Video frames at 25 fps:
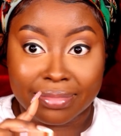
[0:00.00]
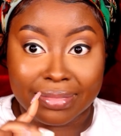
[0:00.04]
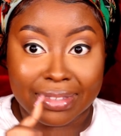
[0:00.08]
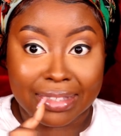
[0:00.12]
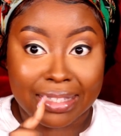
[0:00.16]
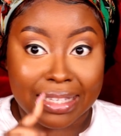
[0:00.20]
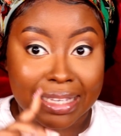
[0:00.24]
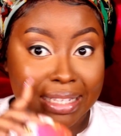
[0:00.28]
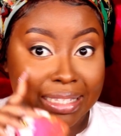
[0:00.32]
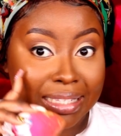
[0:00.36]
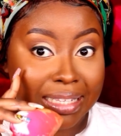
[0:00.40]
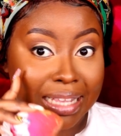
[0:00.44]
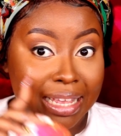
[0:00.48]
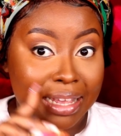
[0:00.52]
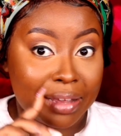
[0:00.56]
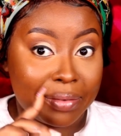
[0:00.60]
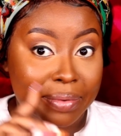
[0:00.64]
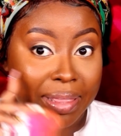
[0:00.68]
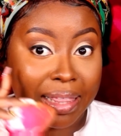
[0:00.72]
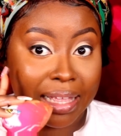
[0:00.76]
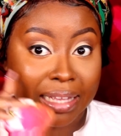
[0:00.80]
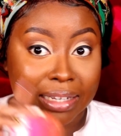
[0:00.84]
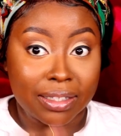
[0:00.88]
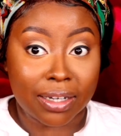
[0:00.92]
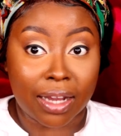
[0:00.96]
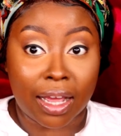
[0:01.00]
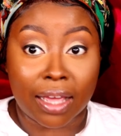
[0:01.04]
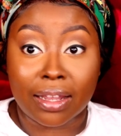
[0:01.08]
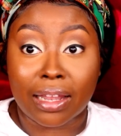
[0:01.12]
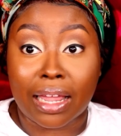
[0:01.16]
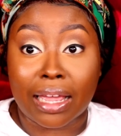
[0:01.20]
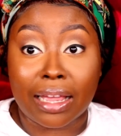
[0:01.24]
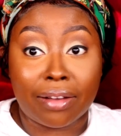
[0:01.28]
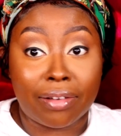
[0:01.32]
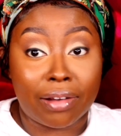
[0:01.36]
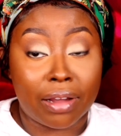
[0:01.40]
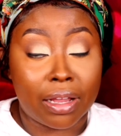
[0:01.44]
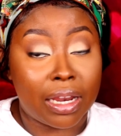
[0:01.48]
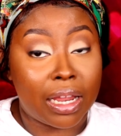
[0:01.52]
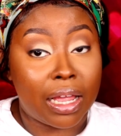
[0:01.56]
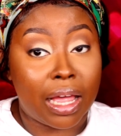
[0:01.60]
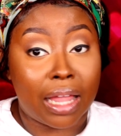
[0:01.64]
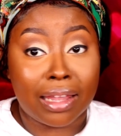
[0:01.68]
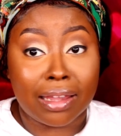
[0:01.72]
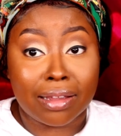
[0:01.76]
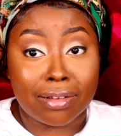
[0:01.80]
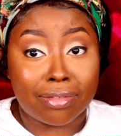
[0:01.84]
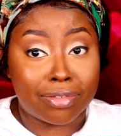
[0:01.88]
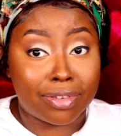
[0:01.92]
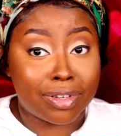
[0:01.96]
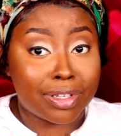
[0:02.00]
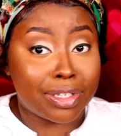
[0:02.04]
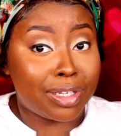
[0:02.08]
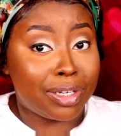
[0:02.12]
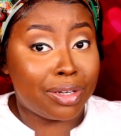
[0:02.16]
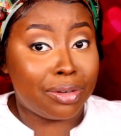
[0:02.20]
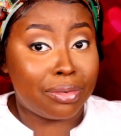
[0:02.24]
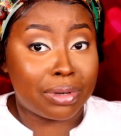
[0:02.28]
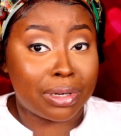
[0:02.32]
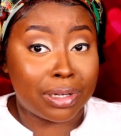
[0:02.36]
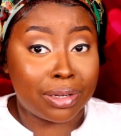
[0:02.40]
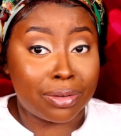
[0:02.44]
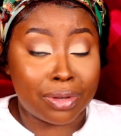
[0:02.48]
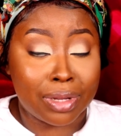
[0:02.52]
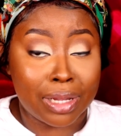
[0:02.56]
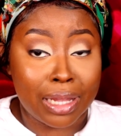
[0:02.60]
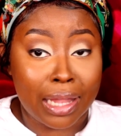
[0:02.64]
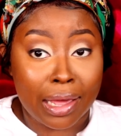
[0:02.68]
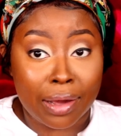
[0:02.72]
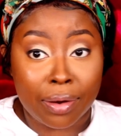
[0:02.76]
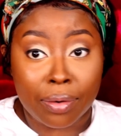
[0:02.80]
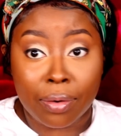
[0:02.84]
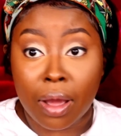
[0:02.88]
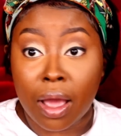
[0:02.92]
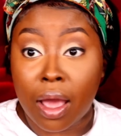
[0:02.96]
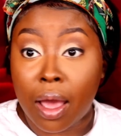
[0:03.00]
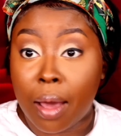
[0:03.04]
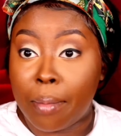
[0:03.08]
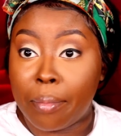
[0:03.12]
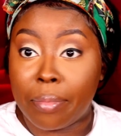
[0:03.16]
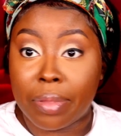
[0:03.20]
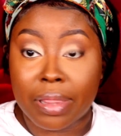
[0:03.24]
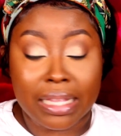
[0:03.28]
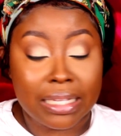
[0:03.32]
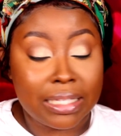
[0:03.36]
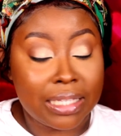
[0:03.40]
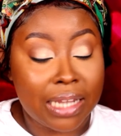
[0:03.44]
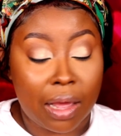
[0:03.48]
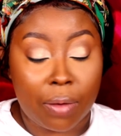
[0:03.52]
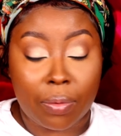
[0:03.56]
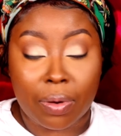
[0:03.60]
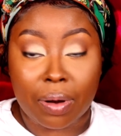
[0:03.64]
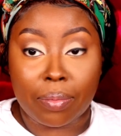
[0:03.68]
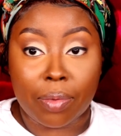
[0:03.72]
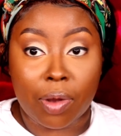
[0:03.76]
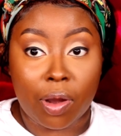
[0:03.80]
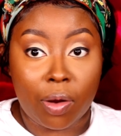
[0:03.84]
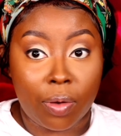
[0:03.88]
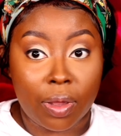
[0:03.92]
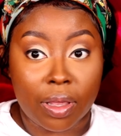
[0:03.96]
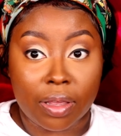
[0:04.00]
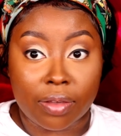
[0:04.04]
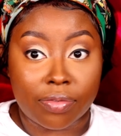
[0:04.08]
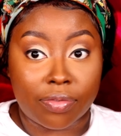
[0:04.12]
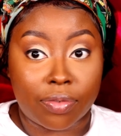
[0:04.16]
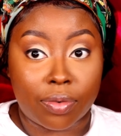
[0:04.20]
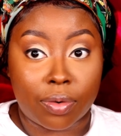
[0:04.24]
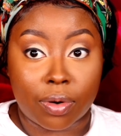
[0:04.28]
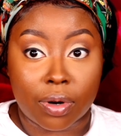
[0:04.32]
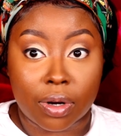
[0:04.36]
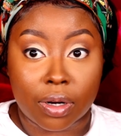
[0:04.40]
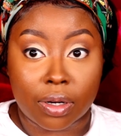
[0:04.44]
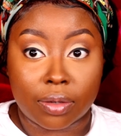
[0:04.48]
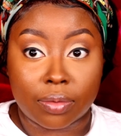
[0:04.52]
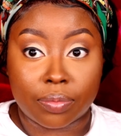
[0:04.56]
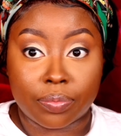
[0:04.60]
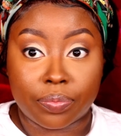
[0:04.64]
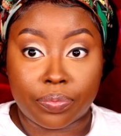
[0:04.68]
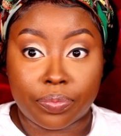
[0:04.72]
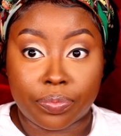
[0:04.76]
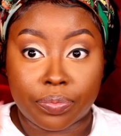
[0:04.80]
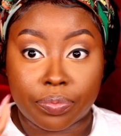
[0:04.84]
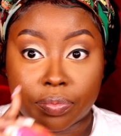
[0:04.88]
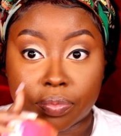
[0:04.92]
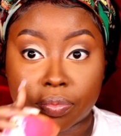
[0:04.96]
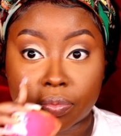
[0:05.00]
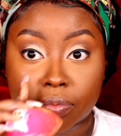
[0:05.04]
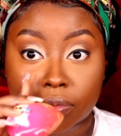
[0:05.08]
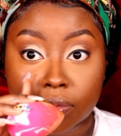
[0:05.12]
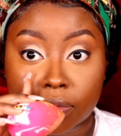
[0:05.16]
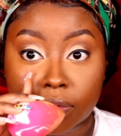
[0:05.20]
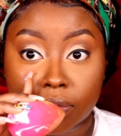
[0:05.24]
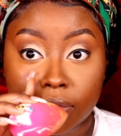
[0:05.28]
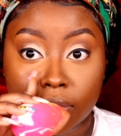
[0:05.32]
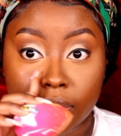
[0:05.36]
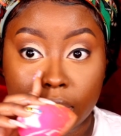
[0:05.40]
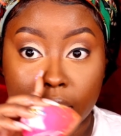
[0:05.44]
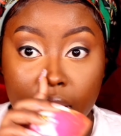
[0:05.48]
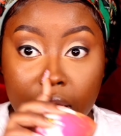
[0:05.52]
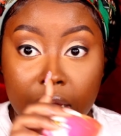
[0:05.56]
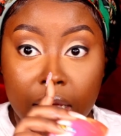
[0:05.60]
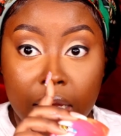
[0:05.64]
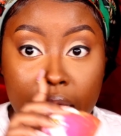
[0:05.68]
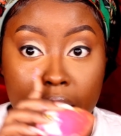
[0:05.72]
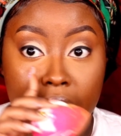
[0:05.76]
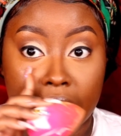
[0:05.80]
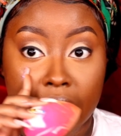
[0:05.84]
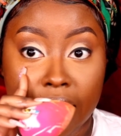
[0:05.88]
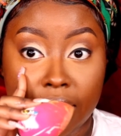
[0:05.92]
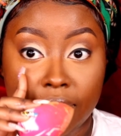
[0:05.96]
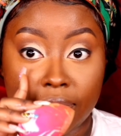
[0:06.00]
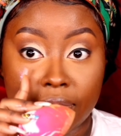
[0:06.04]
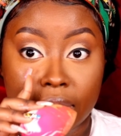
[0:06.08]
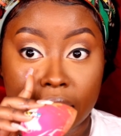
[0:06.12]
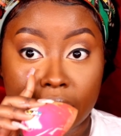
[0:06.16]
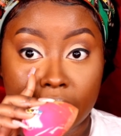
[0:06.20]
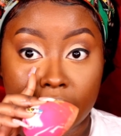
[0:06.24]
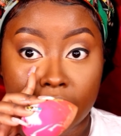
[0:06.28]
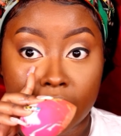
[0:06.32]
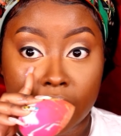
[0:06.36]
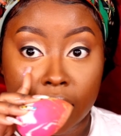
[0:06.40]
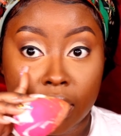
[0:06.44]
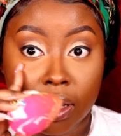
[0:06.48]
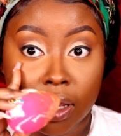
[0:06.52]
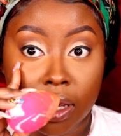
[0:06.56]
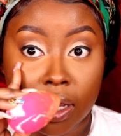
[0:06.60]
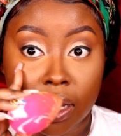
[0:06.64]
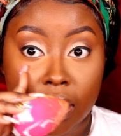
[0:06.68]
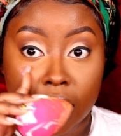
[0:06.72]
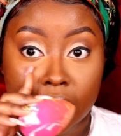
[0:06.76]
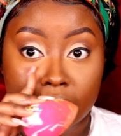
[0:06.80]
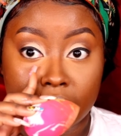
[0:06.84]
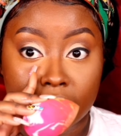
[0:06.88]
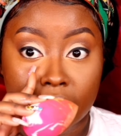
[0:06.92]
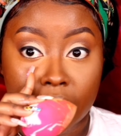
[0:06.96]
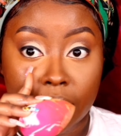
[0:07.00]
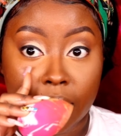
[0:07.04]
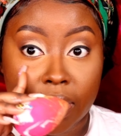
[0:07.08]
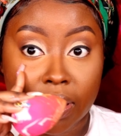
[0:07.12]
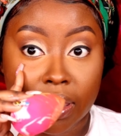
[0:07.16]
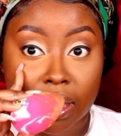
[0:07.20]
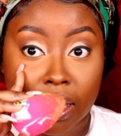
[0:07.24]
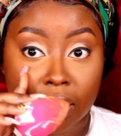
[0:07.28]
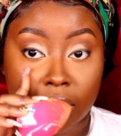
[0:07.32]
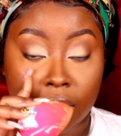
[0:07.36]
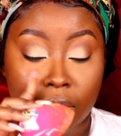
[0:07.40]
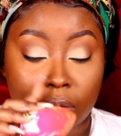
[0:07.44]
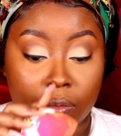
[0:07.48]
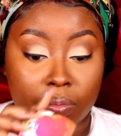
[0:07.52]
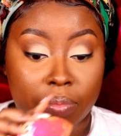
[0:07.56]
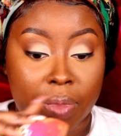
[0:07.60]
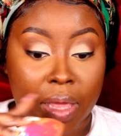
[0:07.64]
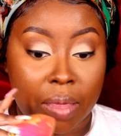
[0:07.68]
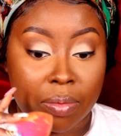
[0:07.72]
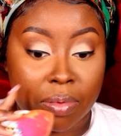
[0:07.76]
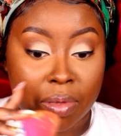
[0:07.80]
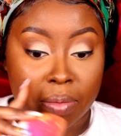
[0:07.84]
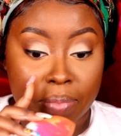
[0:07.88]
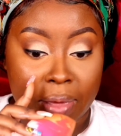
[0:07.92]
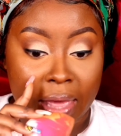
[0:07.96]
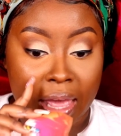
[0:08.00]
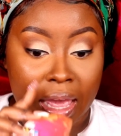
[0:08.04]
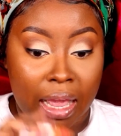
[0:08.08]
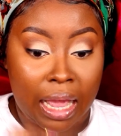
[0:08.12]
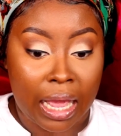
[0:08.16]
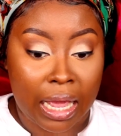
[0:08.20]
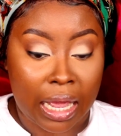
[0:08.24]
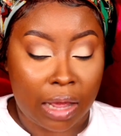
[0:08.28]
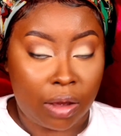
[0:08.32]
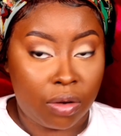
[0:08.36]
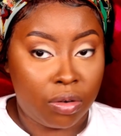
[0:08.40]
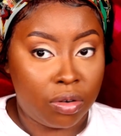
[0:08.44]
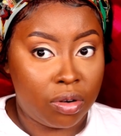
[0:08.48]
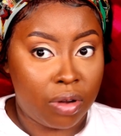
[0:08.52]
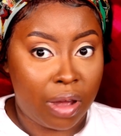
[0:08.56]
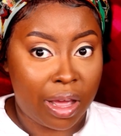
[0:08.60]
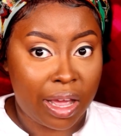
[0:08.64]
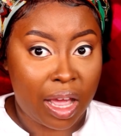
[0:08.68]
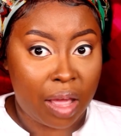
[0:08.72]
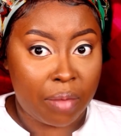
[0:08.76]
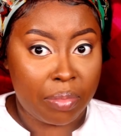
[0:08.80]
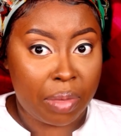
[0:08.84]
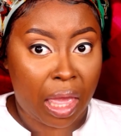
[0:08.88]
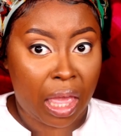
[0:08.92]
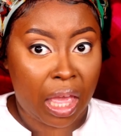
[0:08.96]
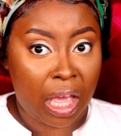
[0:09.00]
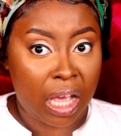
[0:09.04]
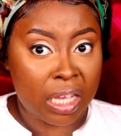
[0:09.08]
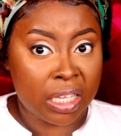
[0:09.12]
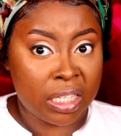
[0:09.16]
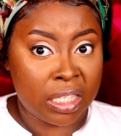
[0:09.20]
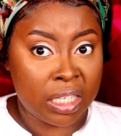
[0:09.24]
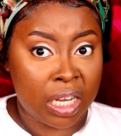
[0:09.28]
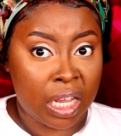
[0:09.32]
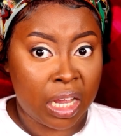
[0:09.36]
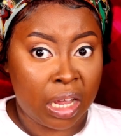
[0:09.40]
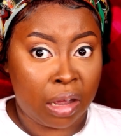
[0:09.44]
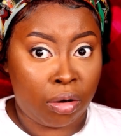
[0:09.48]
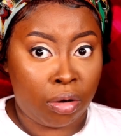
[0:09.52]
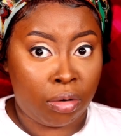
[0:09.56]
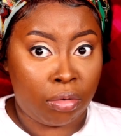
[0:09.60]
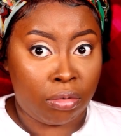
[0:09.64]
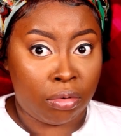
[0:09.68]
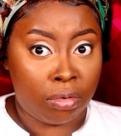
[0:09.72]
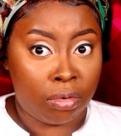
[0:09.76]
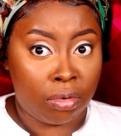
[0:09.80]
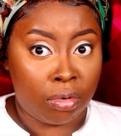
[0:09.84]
See, it's taking away that shine. Like, granted, I look really cute with a little glow, but that's not what I'm going for. And it took away that little baby bag I got. Ooh, do I got bags now?